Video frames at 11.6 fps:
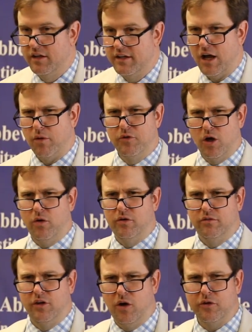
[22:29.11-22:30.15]
Now,
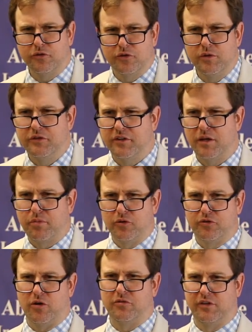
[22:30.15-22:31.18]
notice who he said
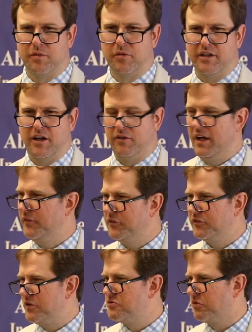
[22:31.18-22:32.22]
preserves liberty here. Not the
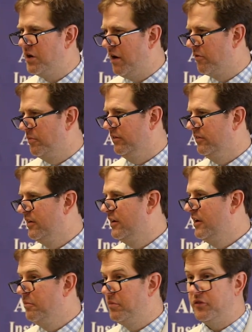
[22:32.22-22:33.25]
central government,
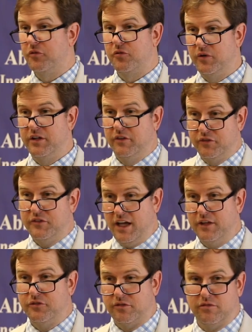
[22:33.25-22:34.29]
but the
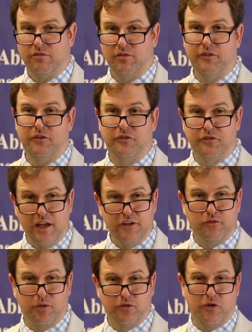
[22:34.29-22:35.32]
states. Right? The
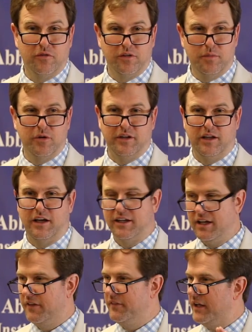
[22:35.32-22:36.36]
states preserve liberty.
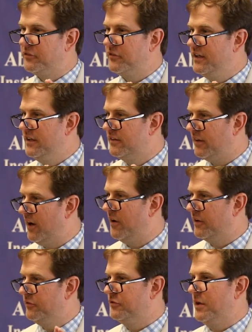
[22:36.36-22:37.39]
Again, that's the
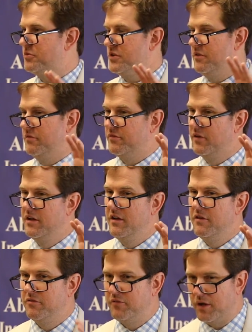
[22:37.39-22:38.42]
entire conception of
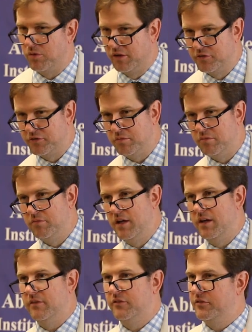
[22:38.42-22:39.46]
federalism
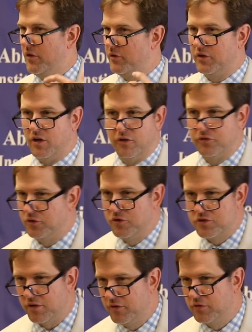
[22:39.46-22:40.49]
and Southern
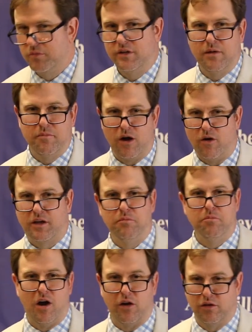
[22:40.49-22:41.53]
constitutionalism, the
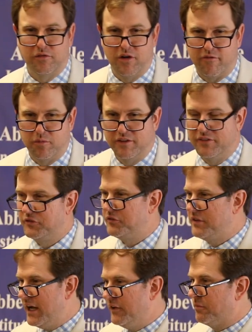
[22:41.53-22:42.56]
American model of government. The
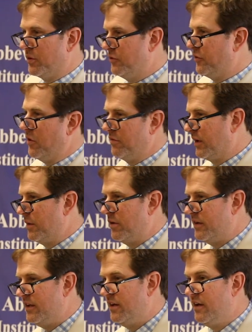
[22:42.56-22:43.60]
states preserve
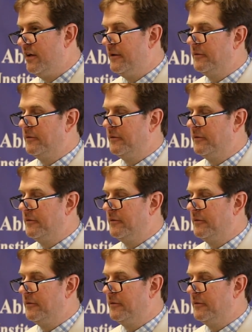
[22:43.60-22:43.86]
liberty.